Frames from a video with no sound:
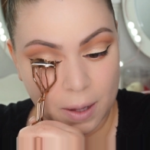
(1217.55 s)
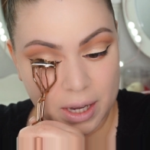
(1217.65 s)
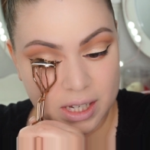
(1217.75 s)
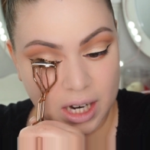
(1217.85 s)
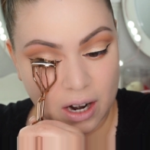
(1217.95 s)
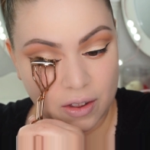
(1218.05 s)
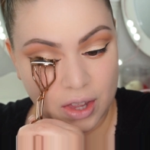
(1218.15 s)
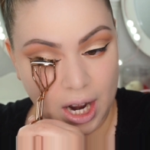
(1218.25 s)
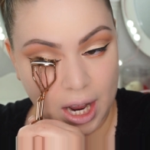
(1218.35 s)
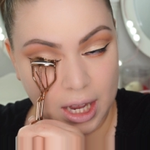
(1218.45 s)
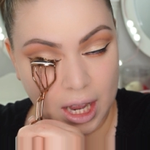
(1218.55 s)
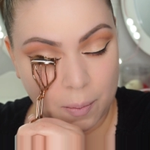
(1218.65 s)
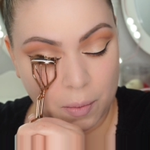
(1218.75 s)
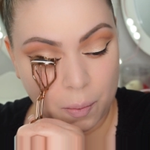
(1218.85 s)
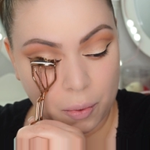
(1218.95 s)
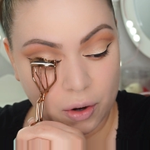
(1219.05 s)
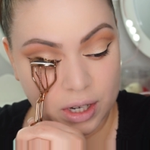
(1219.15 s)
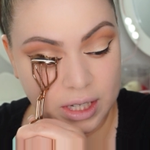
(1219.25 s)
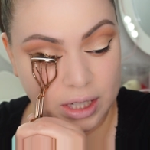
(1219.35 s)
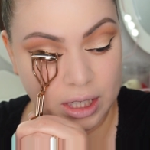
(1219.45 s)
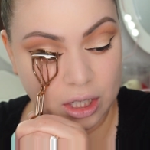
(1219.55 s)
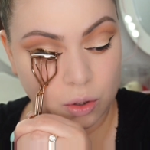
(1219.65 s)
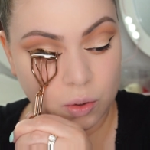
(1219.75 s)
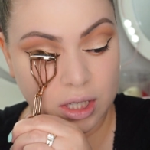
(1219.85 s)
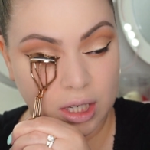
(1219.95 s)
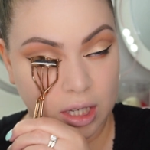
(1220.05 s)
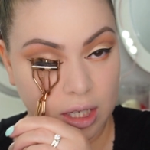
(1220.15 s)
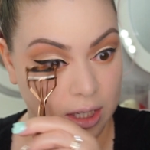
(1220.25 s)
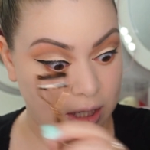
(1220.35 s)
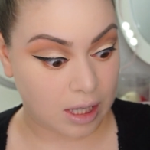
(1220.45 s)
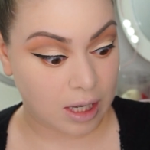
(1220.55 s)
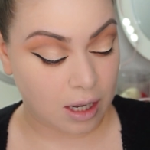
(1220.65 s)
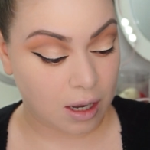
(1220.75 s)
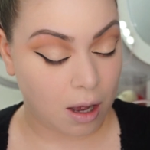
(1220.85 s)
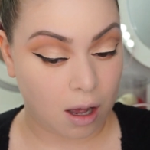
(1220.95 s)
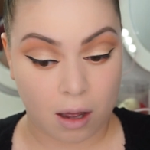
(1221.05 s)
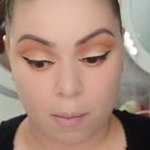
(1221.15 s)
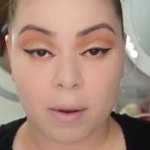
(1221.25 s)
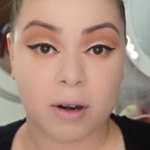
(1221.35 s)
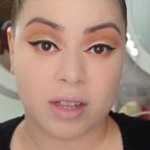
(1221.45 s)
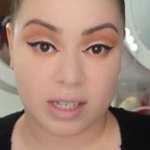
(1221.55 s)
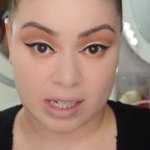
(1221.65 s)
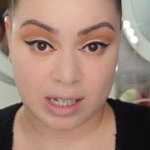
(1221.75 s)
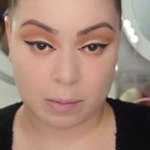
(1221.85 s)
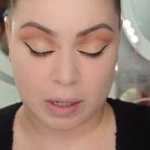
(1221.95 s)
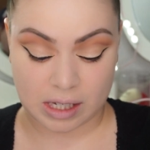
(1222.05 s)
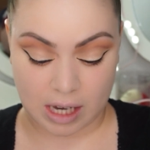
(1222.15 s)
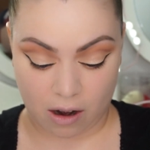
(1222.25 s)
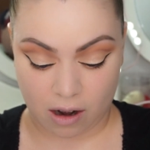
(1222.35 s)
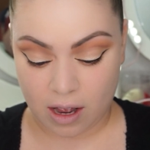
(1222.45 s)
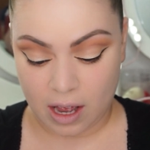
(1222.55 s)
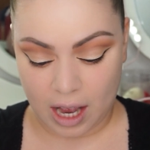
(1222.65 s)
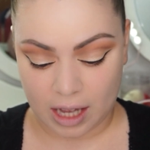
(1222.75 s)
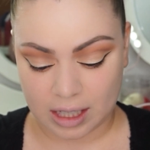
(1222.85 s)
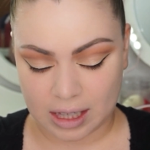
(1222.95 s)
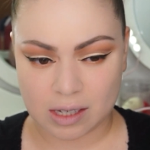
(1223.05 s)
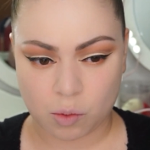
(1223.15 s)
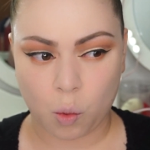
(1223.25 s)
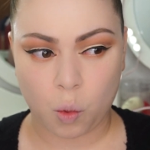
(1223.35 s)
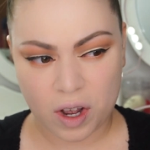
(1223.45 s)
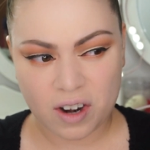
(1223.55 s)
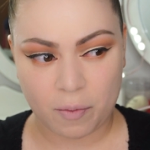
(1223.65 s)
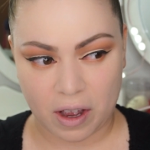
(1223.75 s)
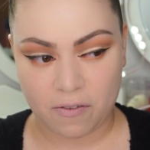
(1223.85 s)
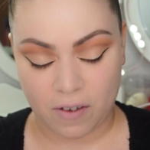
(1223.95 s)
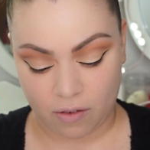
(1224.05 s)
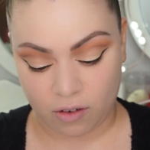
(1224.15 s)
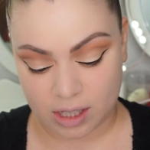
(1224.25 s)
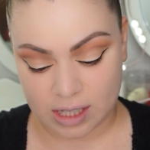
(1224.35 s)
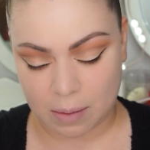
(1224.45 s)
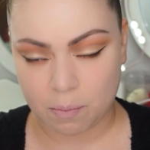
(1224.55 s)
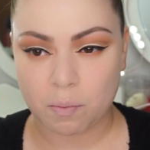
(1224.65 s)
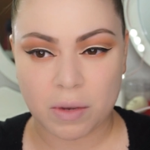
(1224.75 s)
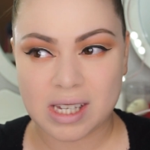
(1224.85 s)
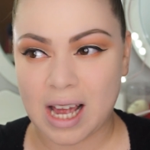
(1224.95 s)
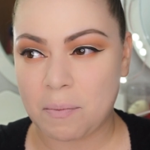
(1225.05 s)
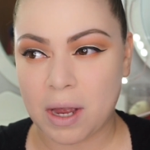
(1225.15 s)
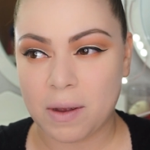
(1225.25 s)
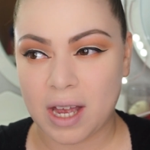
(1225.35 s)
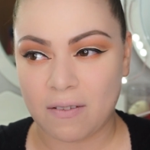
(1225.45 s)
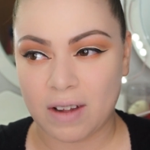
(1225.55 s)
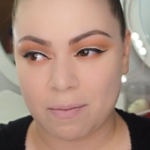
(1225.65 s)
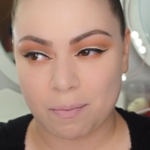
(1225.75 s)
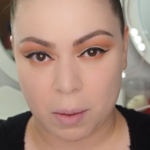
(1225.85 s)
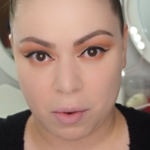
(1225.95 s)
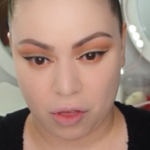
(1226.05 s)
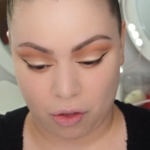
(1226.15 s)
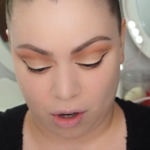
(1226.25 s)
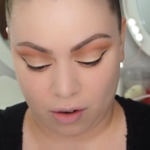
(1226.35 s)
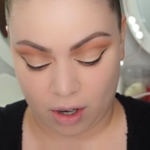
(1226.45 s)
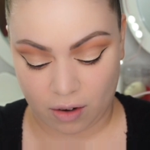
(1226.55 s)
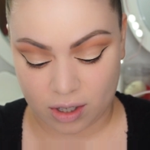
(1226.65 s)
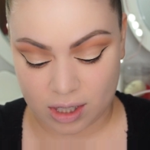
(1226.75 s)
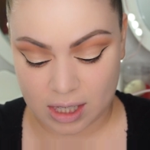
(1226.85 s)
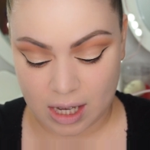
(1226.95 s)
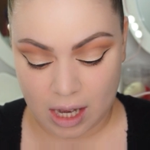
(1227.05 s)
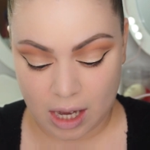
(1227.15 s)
The mascara that I am presently using is the Better Than Sex Mascara. I think that's one of my favorites. I maybe have like maybe 3 favorites.